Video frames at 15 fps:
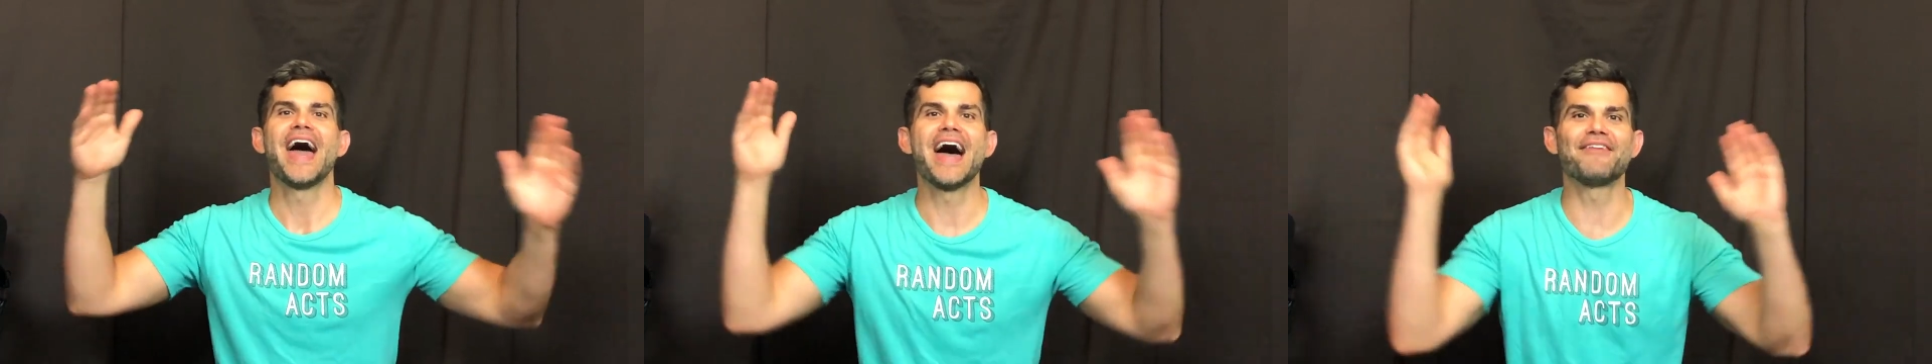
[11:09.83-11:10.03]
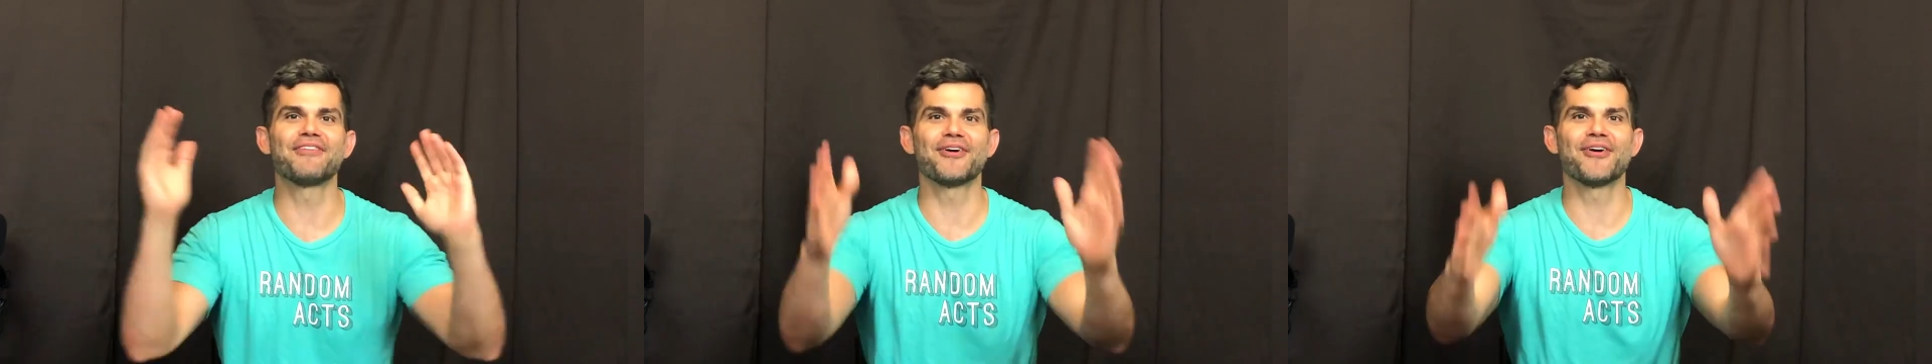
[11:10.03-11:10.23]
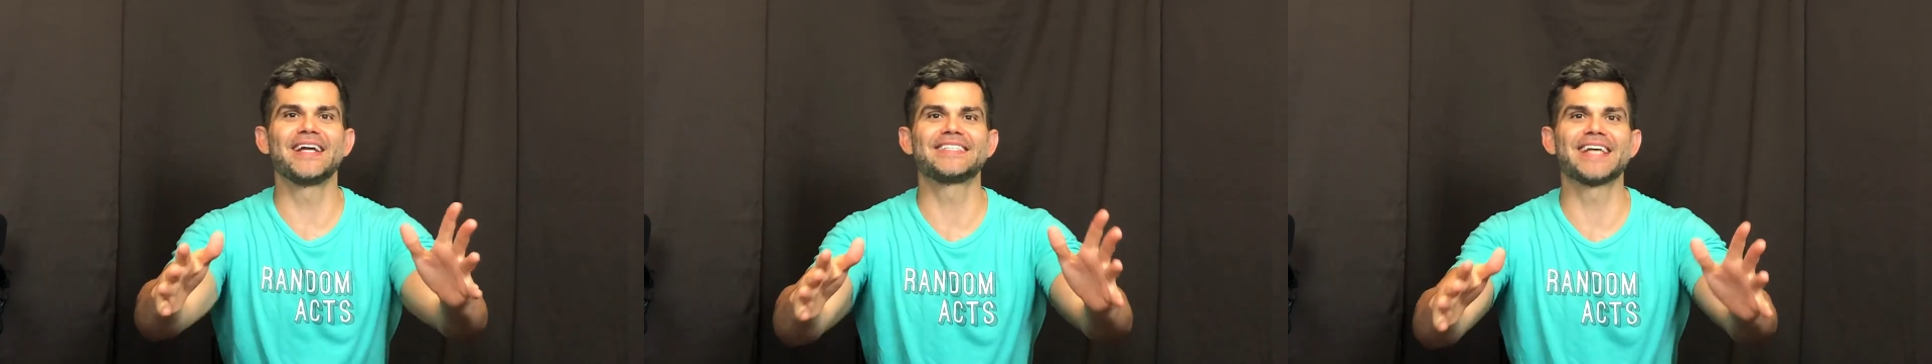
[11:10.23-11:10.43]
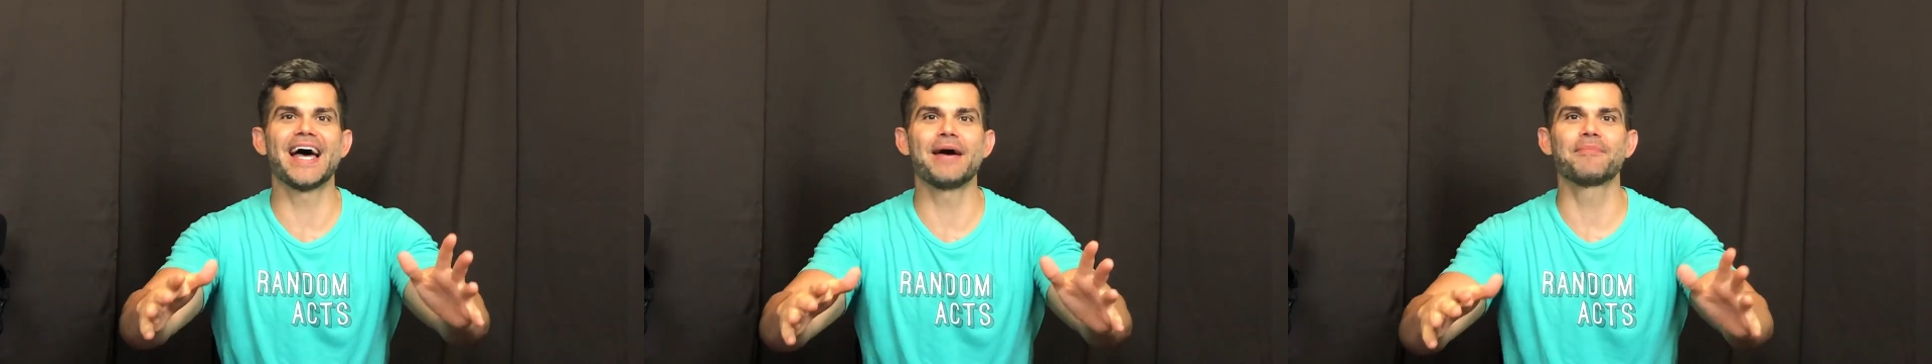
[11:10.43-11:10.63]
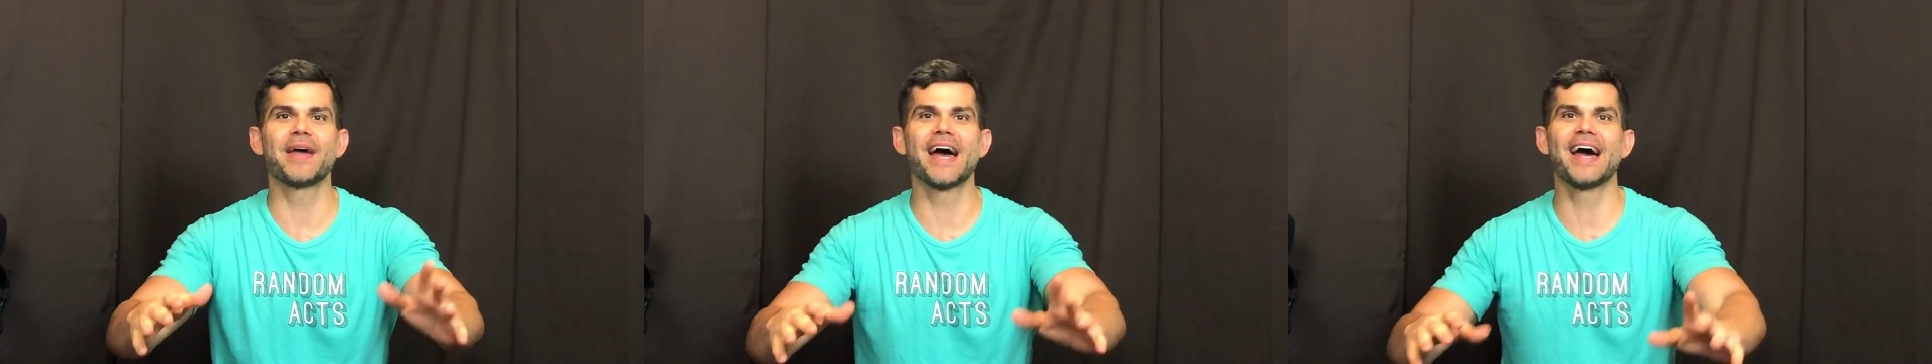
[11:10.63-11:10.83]
Have a great
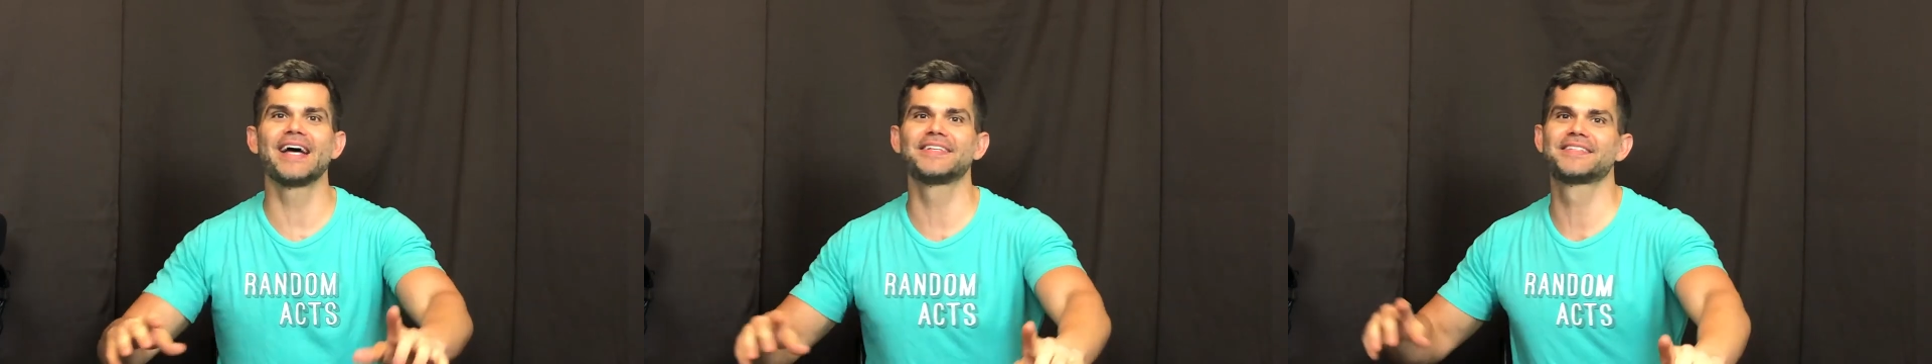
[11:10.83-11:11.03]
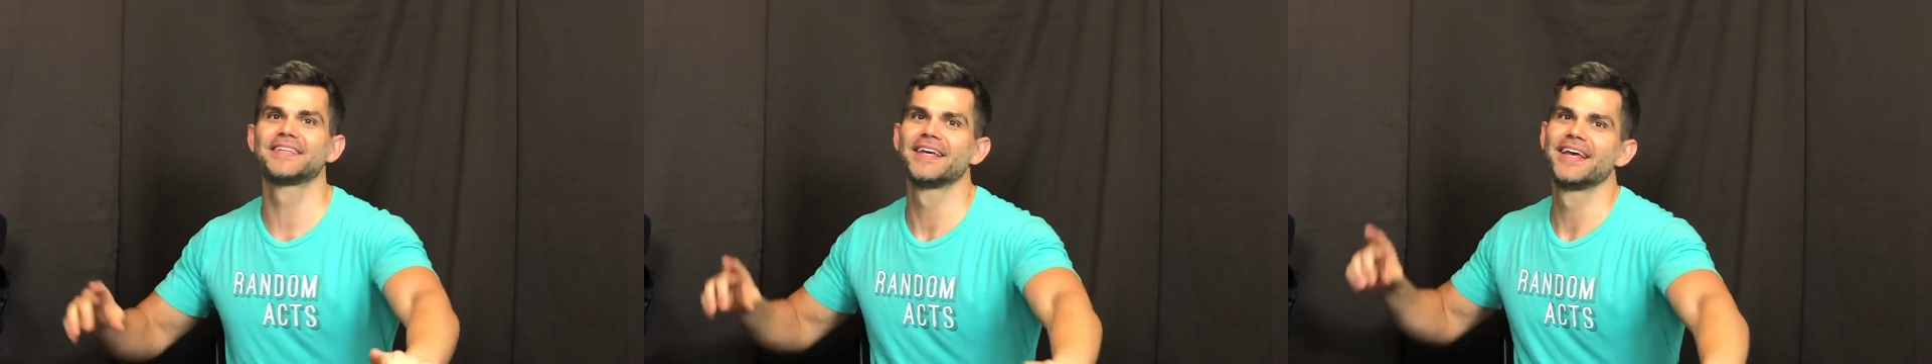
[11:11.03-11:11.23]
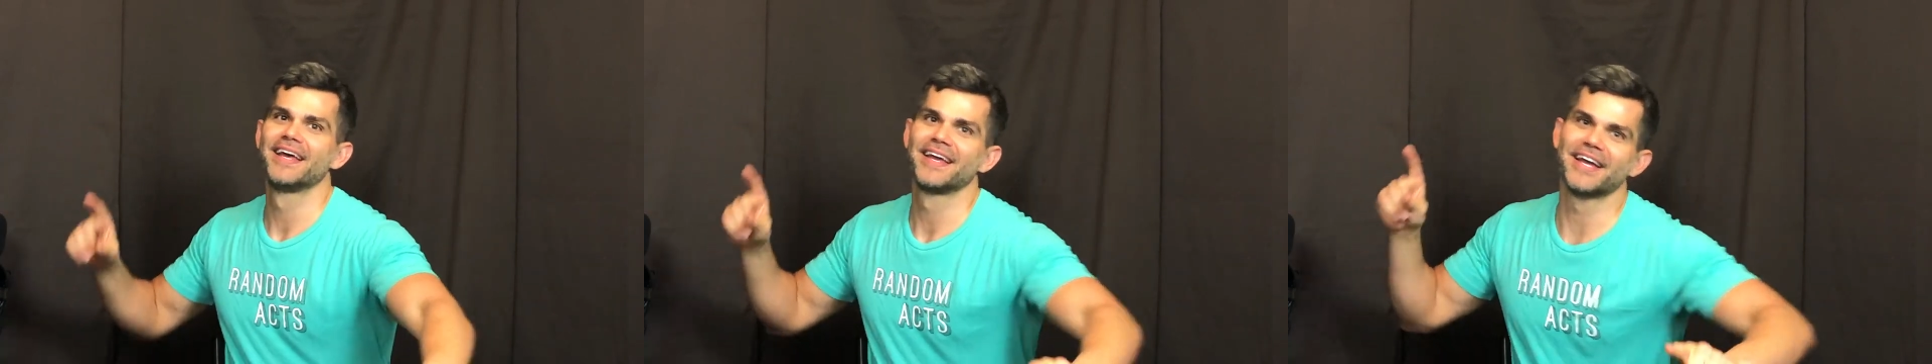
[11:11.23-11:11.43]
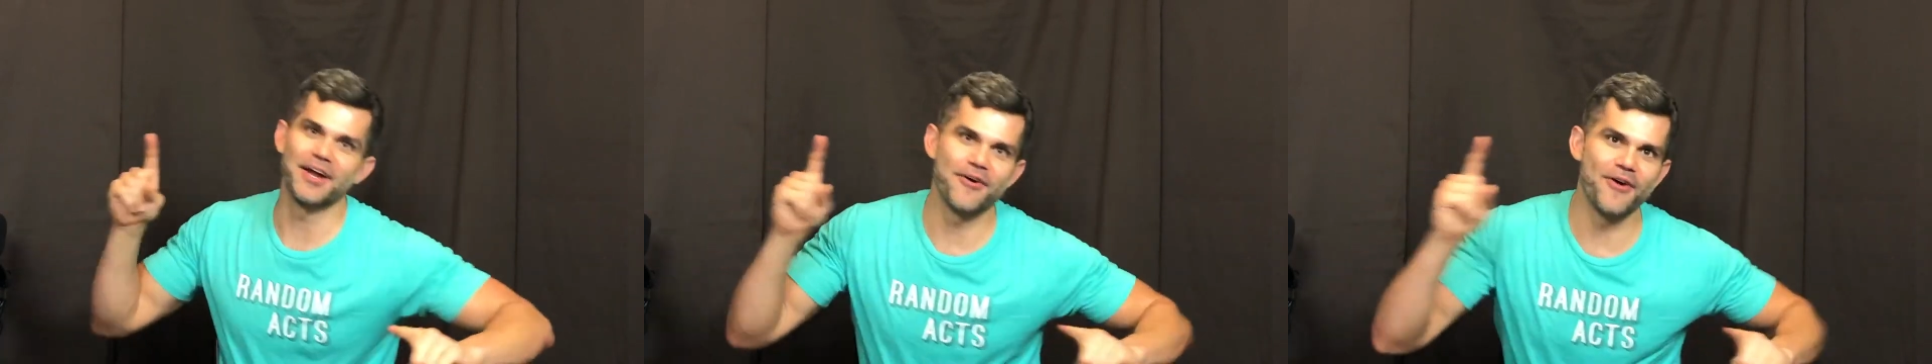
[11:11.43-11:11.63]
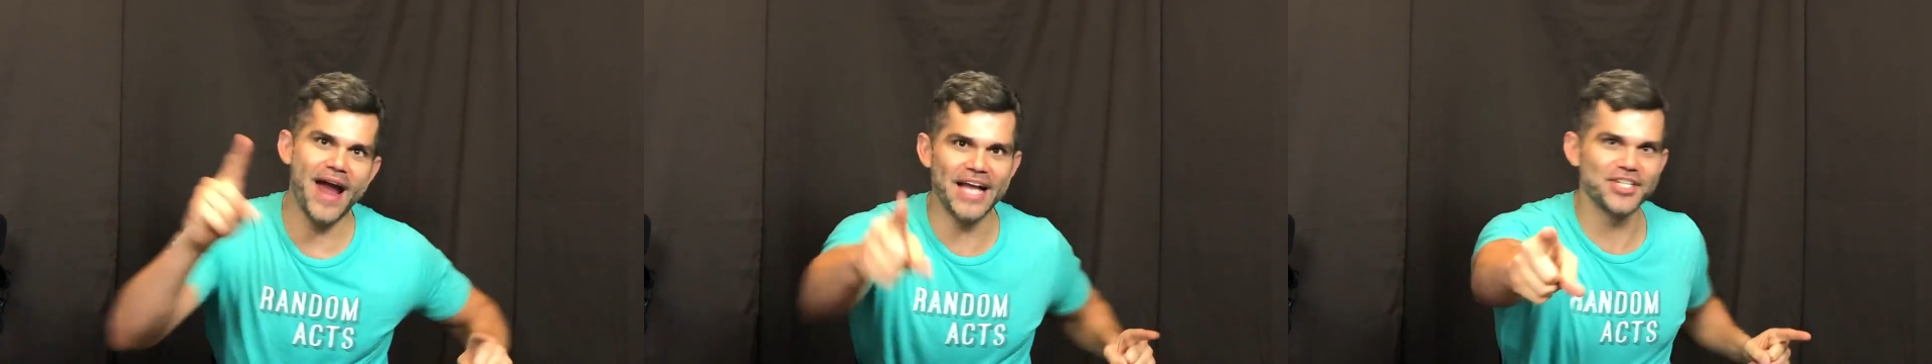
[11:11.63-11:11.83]
time, guys.
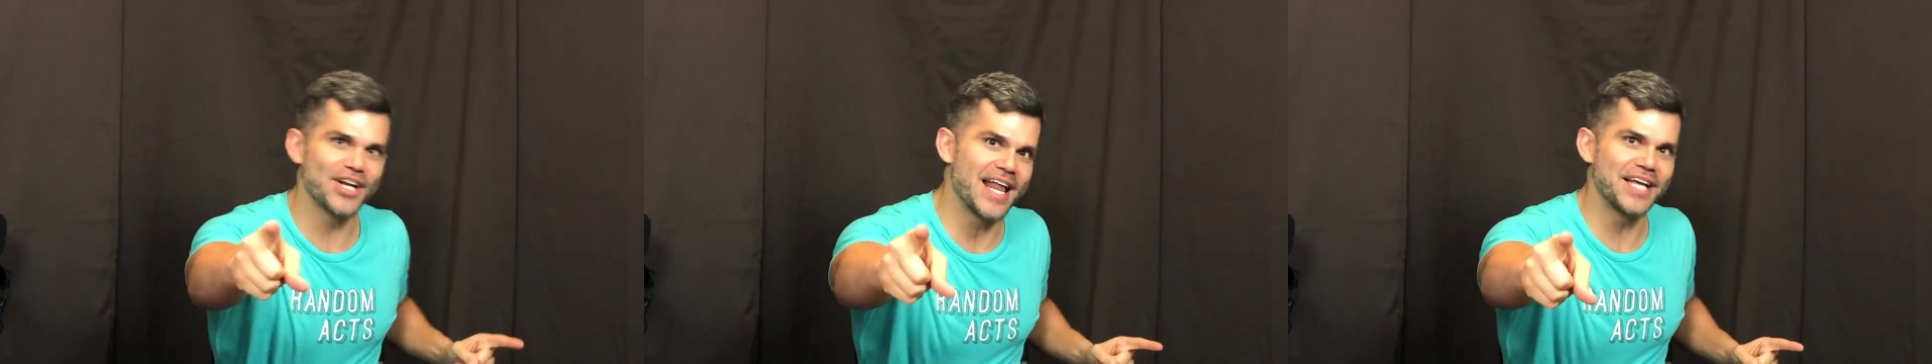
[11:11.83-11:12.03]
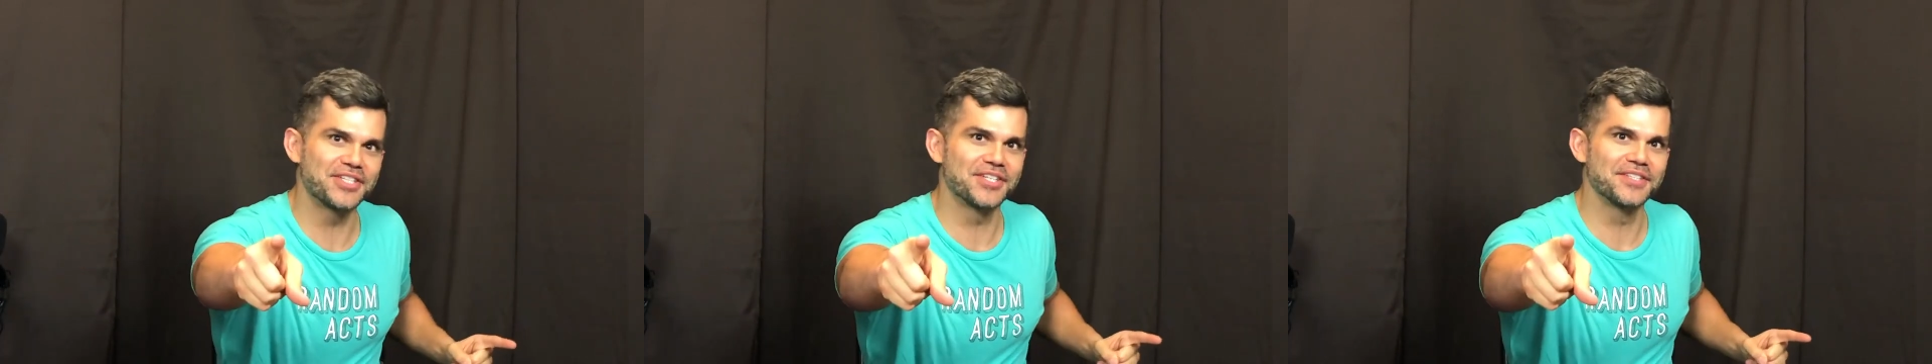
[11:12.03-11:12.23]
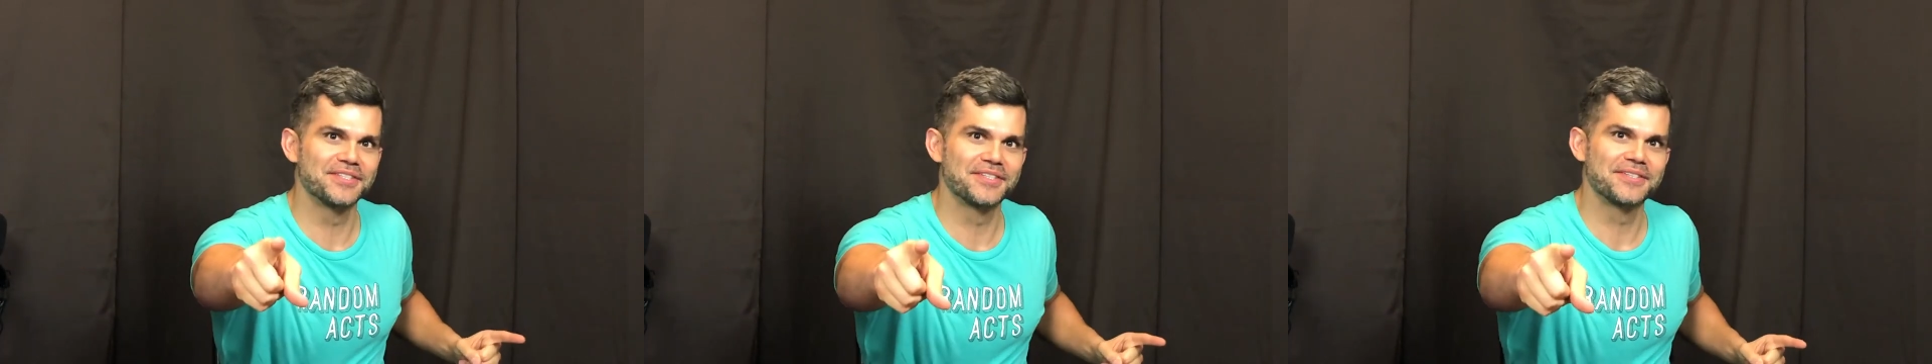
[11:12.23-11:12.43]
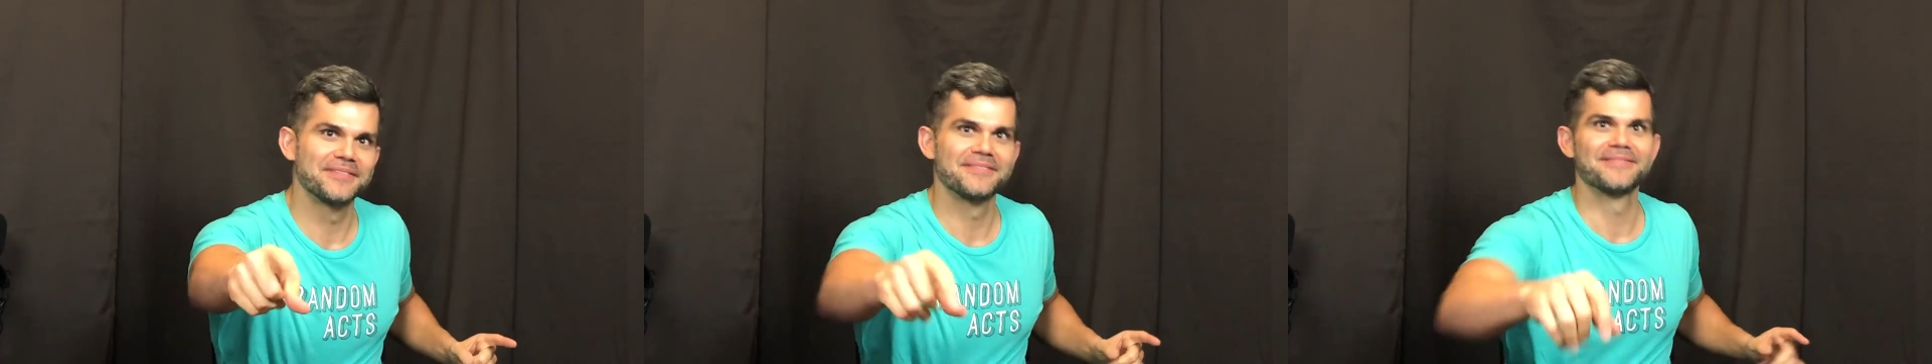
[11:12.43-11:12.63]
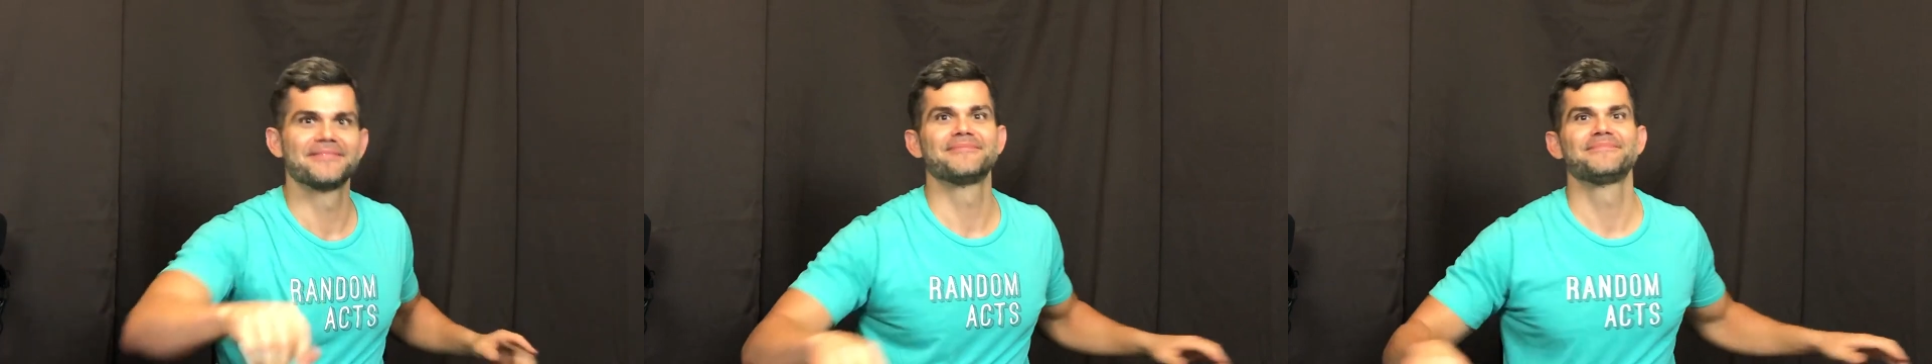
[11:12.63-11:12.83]

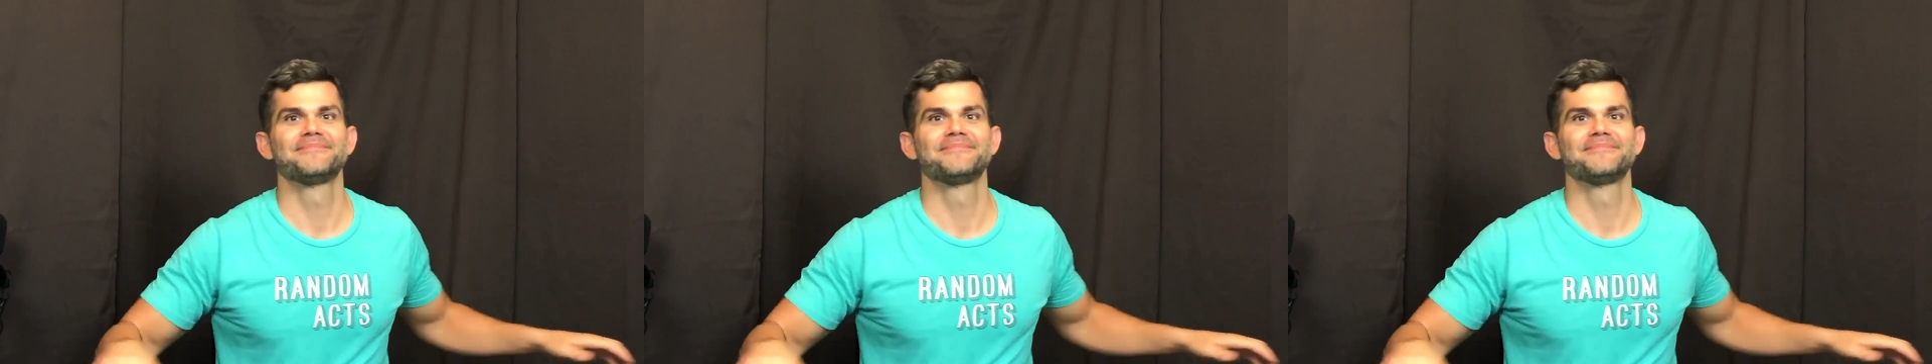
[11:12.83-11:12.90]
Congratulations.